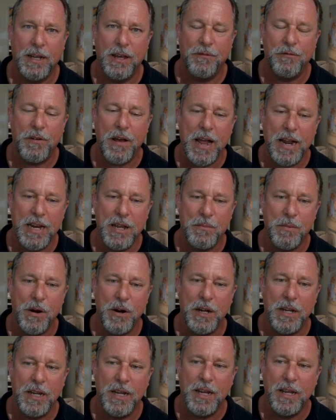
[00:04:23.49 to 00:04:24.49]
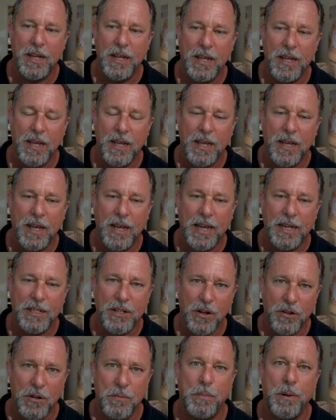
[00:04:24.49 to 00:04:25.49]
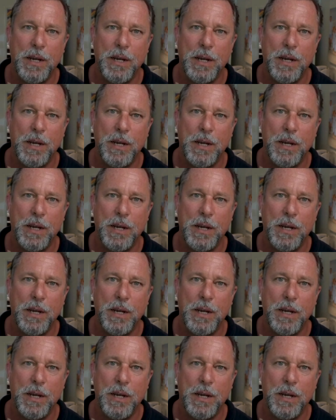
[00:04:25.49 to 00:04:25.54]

If anybody is on